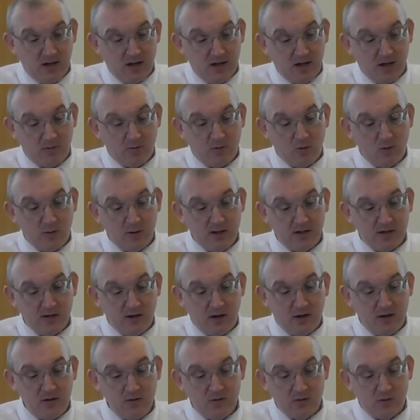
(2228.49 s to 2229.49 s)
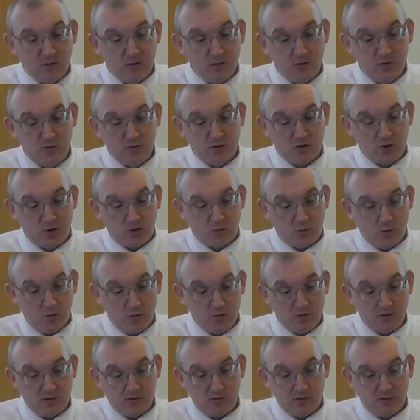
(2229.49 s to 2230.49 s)
I'm going now, though, to
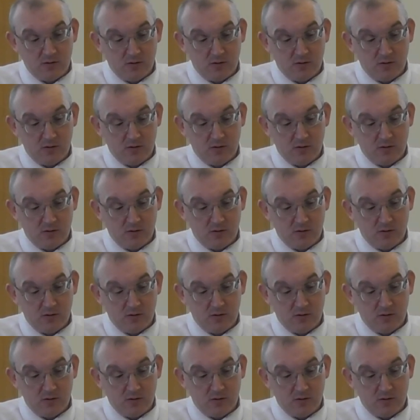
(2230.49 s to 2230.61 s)
quote